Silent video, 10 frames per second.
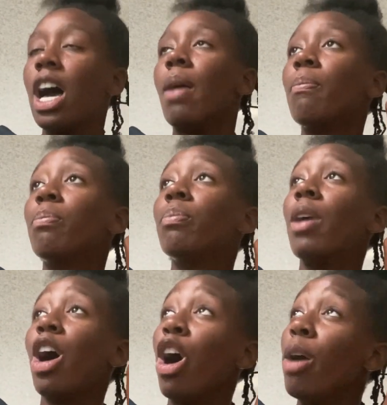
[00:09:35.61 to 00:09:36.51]

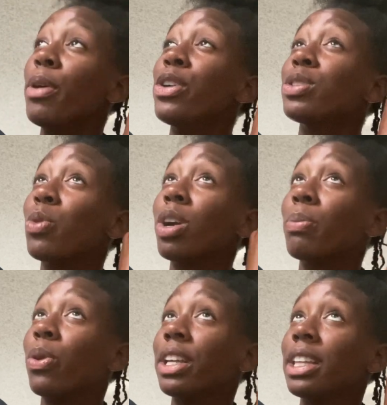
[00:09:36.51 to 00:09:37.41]
Almost more
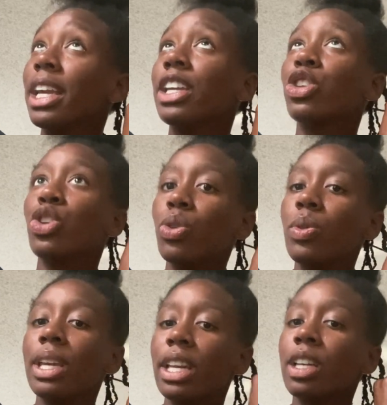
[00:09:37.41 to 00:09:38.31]
importantly, you
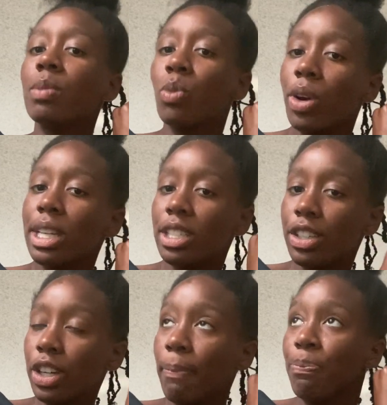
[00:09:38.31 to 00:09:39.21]
need a good mortgage
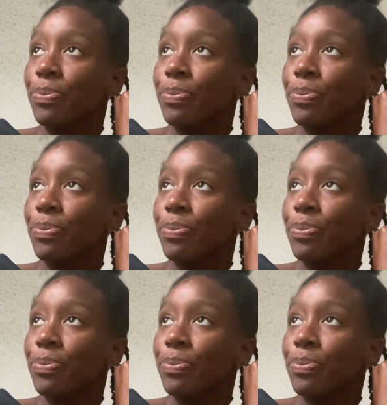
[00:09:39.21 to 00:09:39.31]
lender.